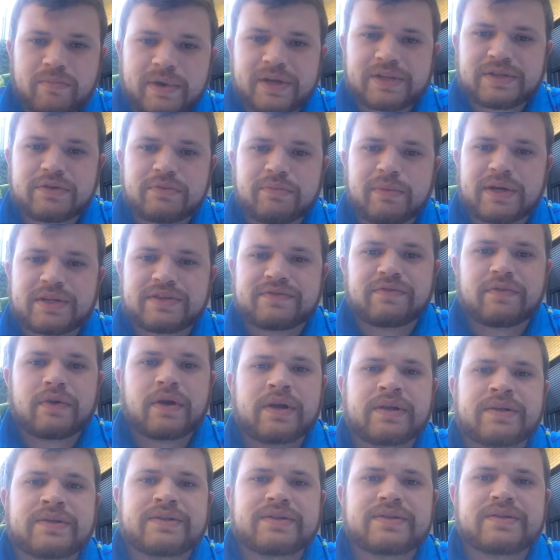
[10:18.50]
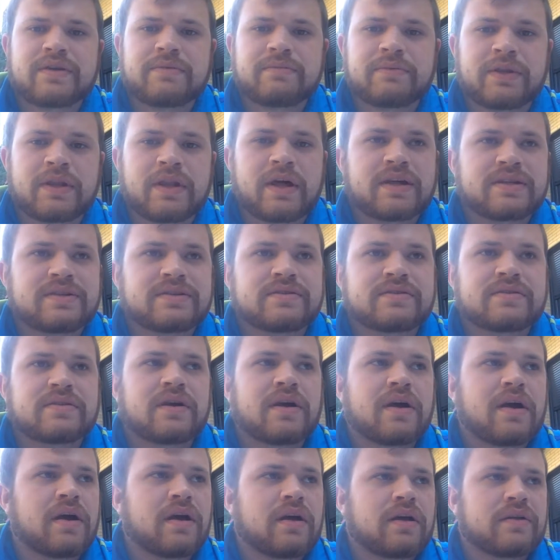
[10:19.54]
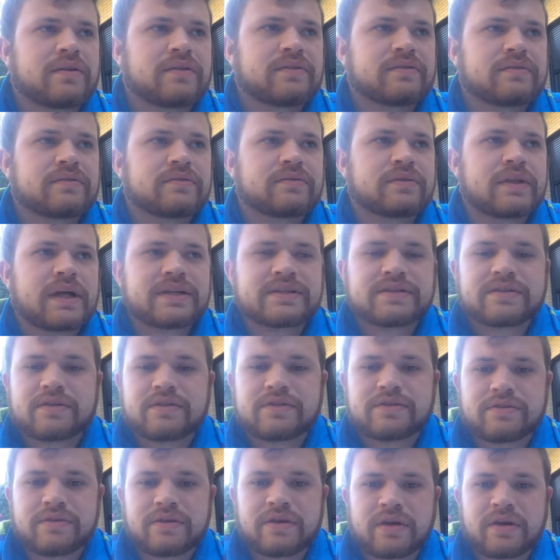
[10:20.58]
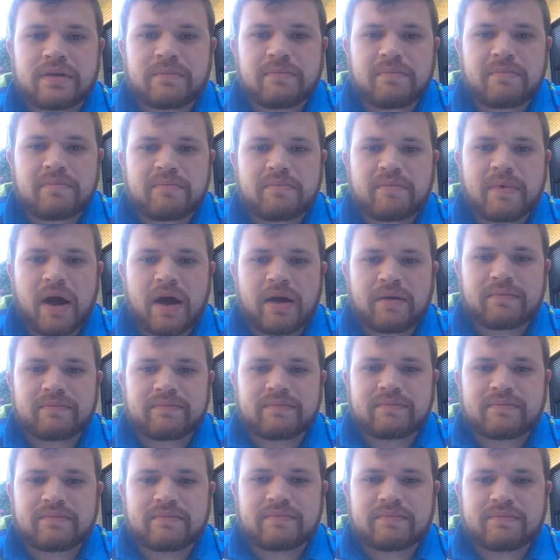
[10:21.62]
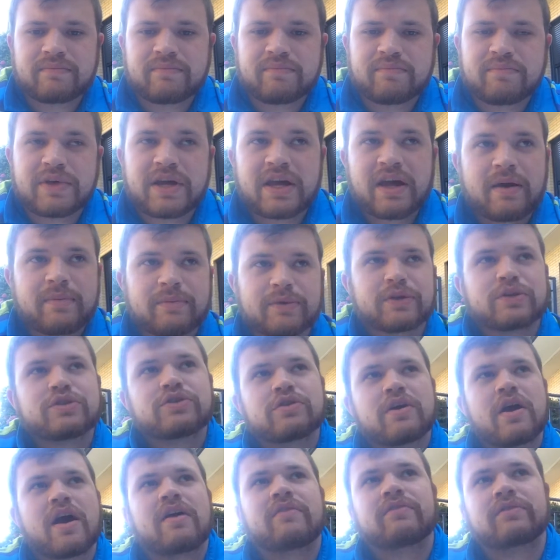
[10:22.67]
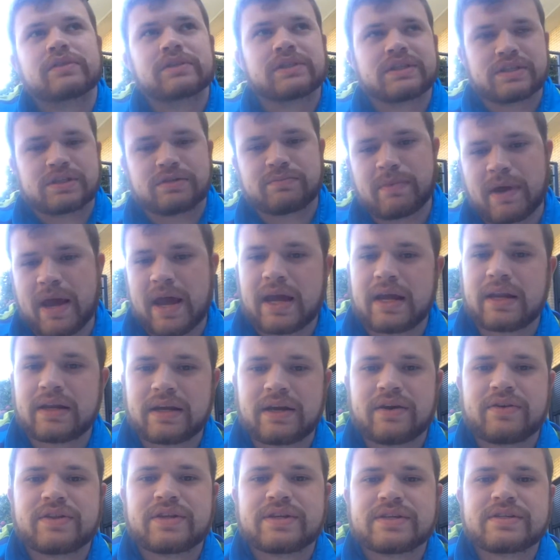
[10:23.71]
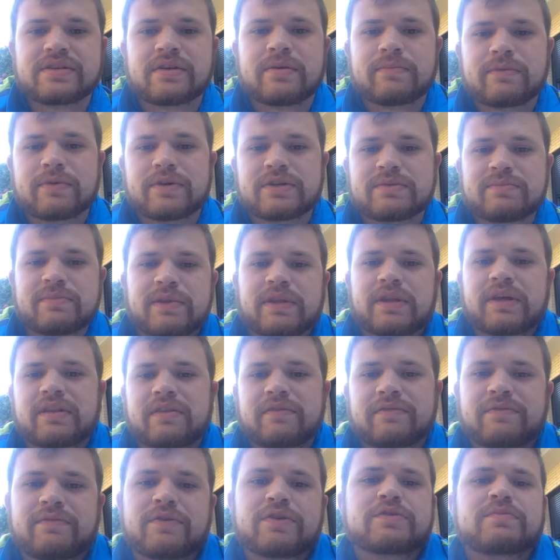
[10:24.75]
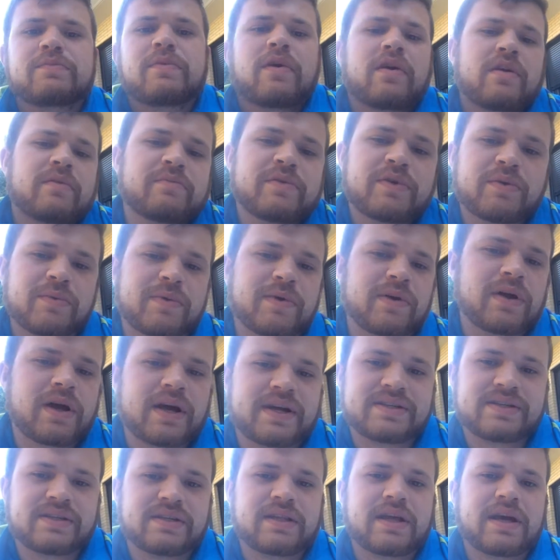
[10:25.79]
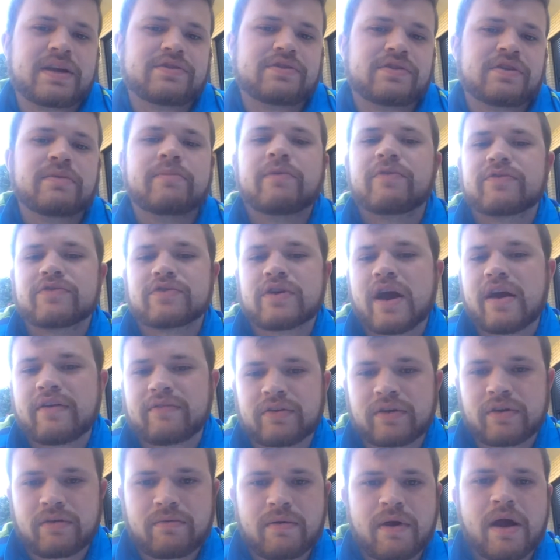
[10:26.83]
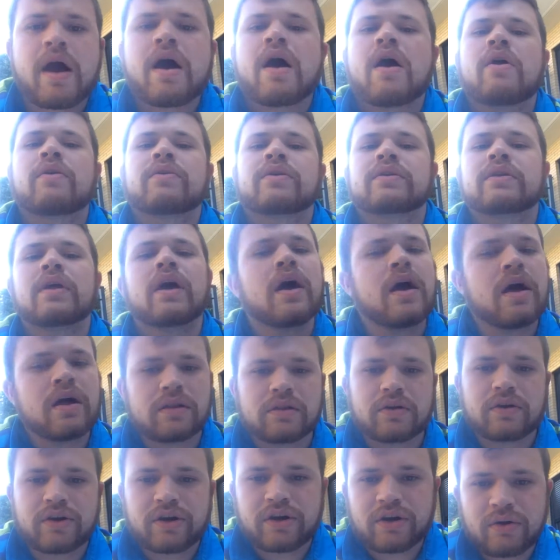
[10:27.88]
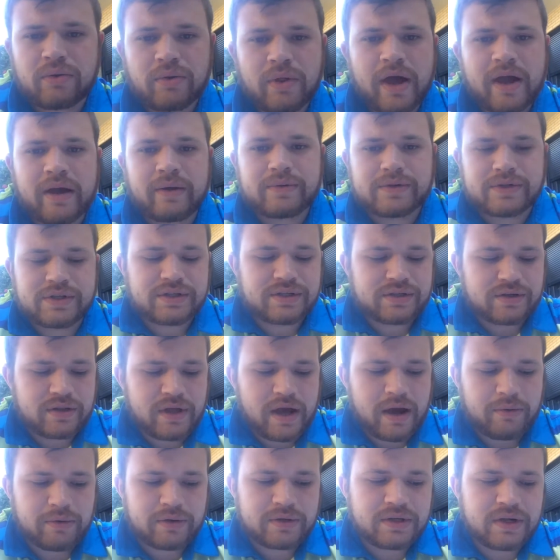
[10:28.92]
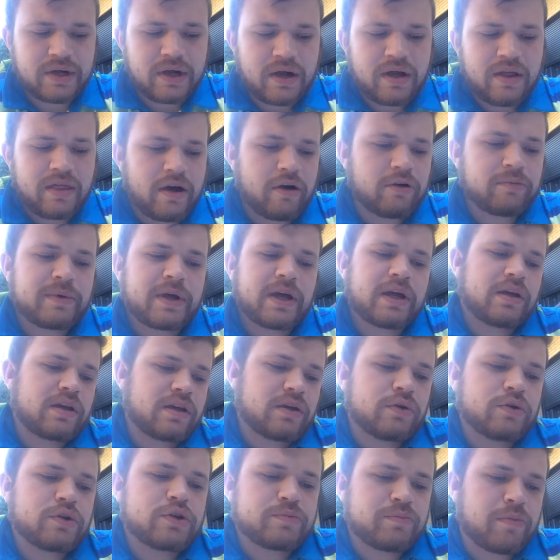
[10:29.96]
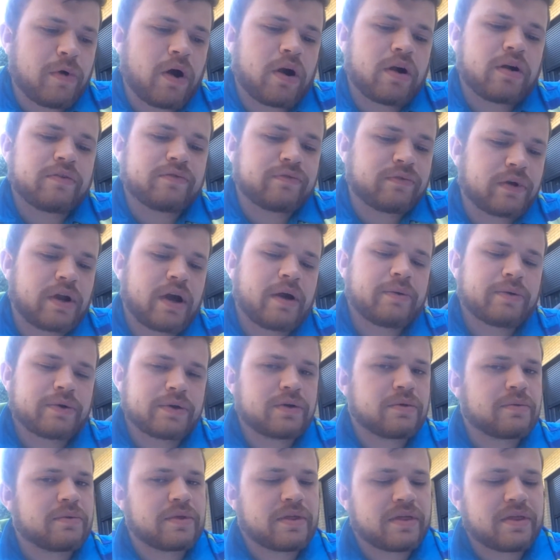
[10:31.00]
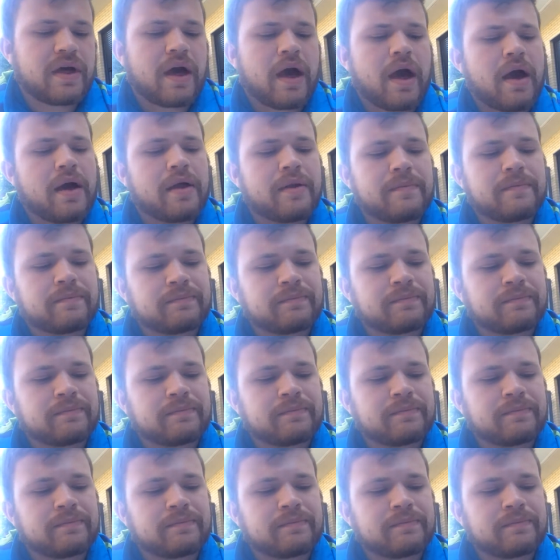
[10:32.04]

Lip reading: with my two best friends. I mean, that's the dream. Being able to travel to Spain here this summer has been like the first part of me realizing that dream of traveling around and learning new languages. So that would be a huge part of what I would do with that.